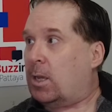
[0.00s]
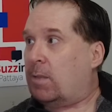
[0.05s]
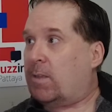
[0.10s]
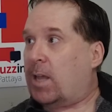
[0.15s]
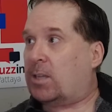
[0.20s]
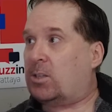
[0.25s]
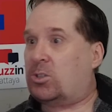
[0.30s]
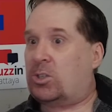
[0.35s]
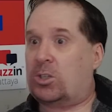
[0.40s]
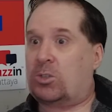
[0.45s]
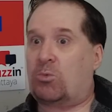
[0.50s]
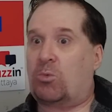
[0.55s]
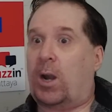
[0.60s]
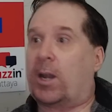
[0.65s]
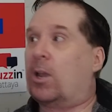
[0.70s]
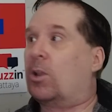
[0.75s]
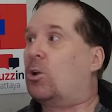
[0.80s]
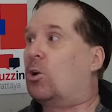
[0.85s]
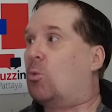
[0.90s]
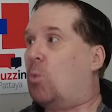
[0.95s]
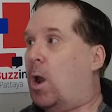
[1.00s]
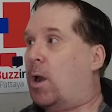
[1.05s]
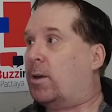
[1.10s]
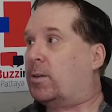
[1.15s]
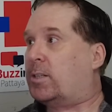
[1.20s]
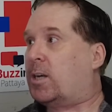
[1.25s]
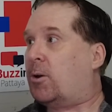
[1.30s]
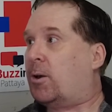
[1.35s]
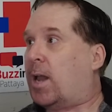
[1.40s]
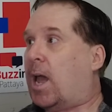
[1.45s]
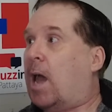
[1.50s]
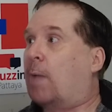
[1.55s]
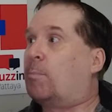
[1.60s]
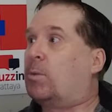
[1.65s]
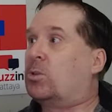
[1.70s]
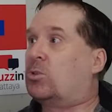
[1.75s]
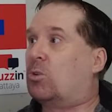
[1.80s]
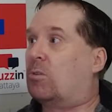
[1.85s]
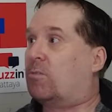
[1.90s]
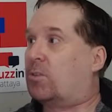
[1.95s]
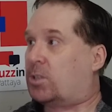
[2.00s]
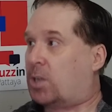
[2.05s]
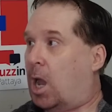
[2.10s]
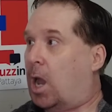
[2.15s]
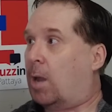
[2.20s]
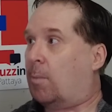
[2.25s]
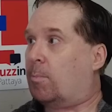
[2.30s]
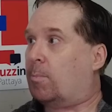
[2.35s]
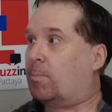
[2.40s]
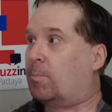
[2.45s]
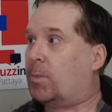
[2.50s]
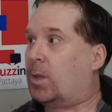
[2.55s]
That's just regular wear and tear. It happens over time.